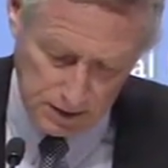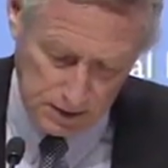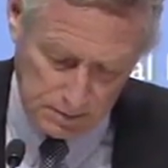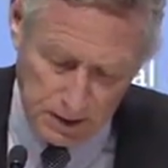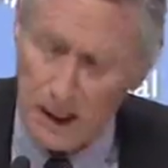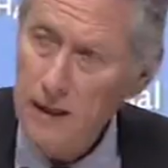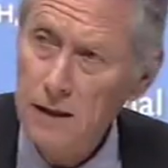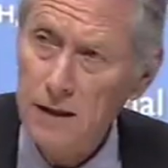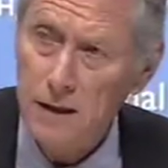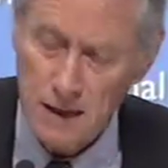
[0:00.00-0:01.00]

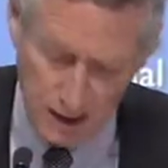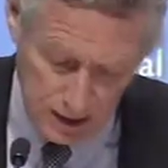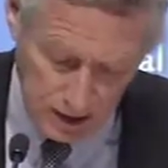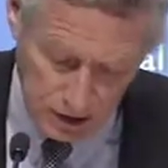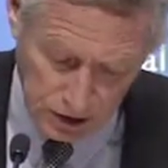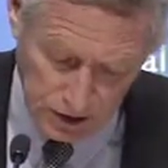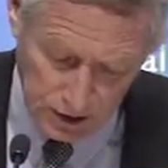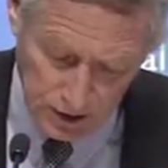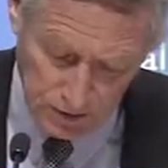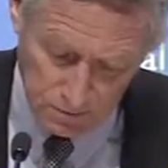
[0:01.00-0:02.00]
Spain and
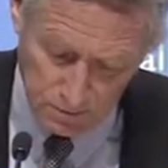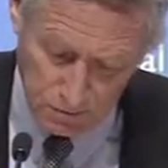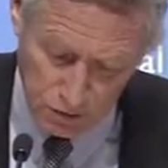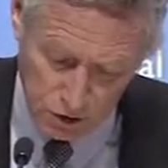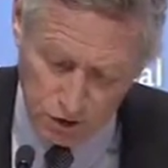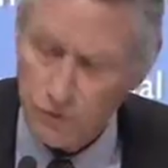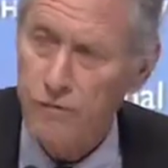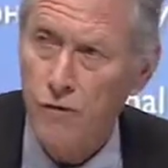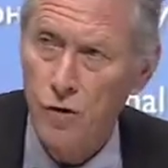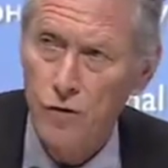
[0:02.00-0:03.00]
Italy must
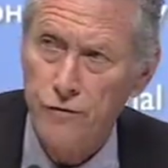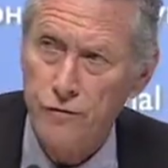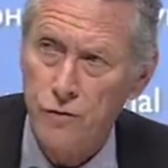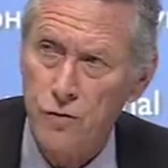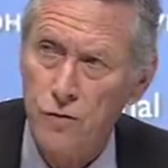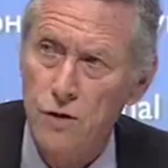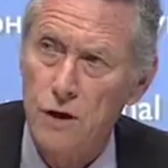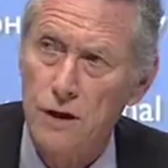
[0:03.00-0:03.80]
follow through